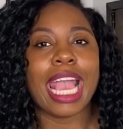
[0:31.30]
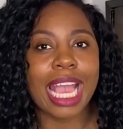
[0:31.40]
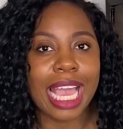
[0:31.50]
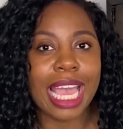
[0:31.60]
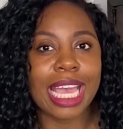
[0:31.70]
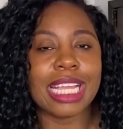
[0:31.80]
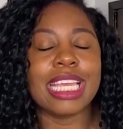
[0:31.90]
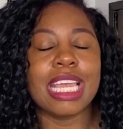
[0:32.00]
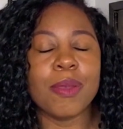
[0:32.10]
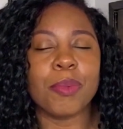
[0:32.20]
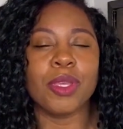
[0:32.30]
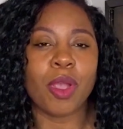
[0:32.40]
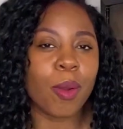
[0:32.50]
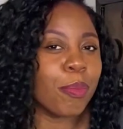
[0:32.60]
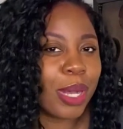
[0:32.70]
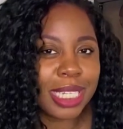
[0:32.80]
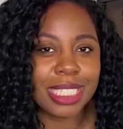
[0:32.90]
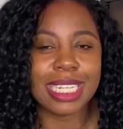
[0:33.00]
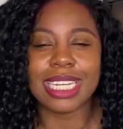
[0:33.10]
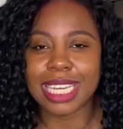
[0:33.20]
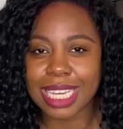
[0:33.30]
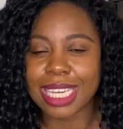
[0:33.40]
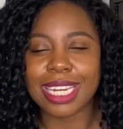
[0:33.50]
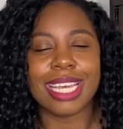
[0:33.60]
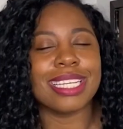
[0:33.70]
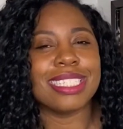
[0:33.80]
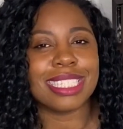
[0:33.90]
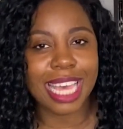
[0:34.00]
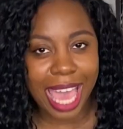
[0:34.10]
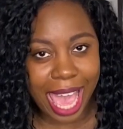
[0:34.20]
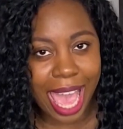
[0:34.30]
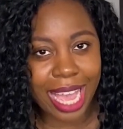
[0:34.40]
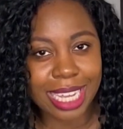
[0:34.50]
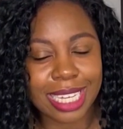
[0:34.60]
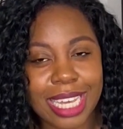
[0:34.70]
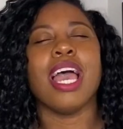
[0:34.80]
and keep your budget intact,